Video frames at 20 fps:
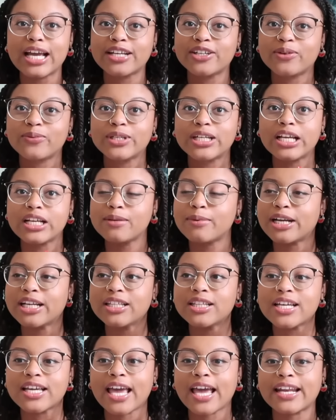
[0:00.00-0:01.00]
I don't want anybody
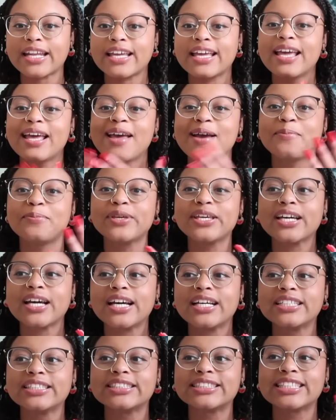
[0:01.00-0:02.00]
to look at it
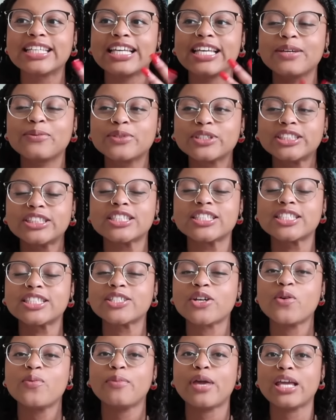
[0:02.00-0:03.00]
because it was just
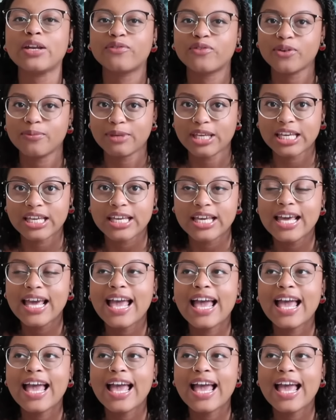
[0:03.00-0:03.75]
so made for me.